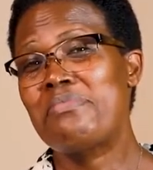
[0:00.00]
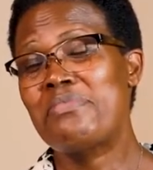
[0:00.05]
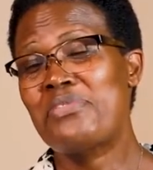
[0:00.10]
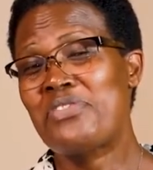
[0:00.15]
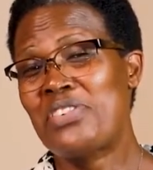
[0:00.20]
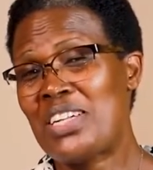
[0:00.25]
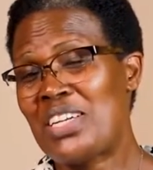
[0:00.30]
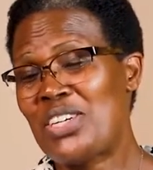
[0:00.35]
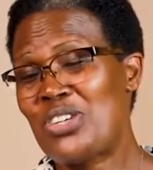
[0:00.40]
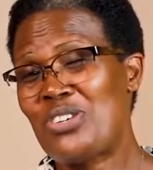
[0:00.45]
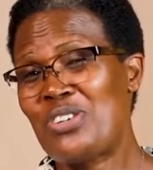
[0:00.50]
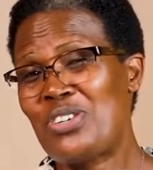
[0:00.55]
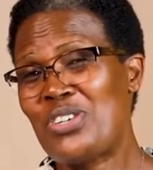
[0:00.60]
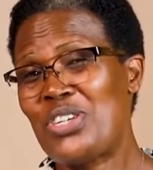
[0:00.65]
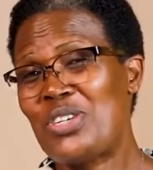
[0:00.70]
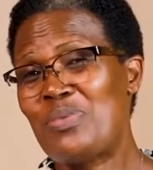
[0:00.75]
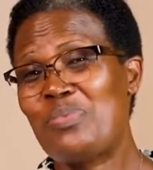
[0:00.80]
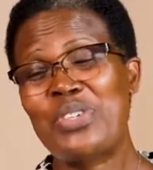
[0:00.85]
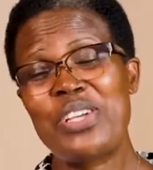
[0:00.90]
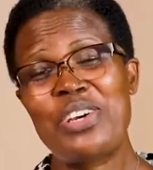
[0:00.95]

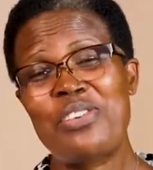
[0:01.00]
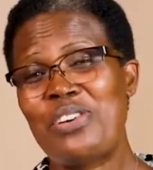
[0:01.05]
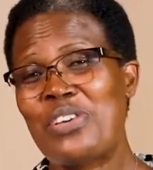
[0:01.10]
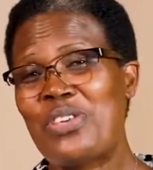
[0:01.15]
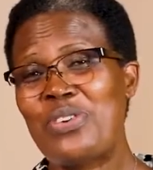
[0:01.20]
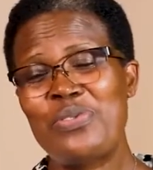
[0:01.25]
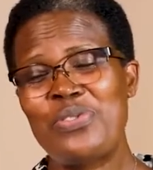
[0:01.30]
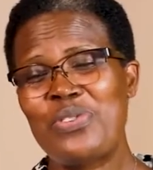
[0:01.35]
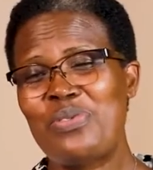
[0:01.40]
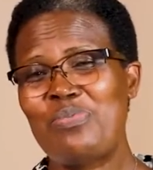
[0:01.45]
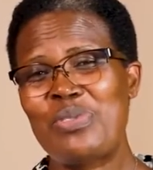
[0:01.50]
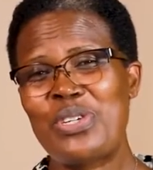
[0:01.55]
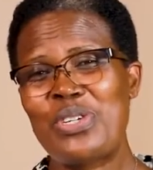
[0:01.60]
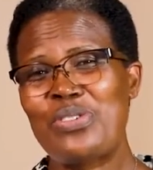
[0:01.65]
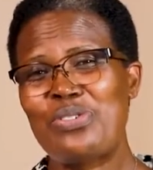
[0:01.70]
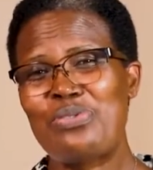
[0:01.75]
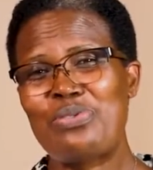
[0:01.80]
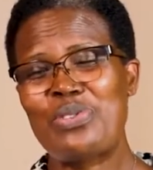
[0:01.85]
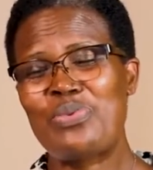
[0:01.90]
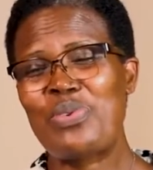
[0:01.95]
Relationships are a huge
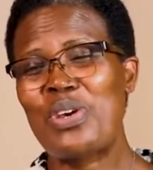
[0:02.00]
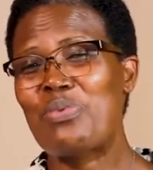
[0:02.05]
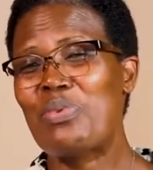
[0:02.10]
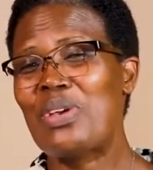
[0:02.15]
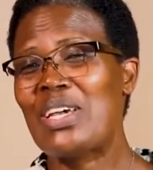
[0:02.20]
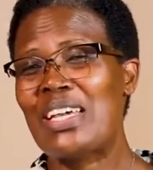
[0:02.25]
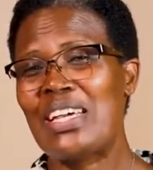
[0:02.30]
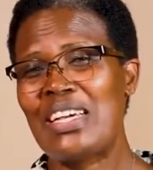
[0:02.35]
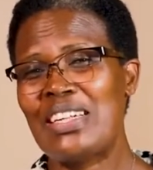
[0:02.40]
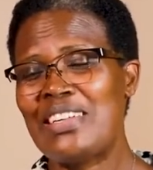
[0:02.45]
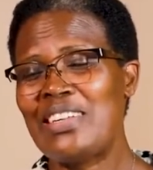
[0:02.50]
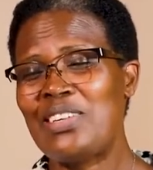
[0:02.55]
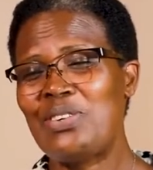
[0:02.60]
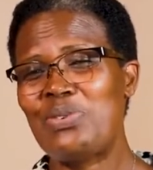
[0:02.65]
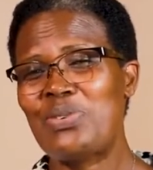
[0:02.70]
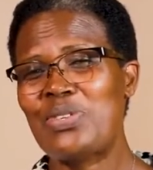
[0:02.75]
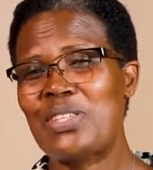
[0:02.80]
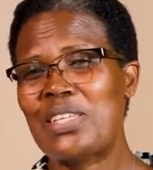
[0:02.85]
ministry. When we get into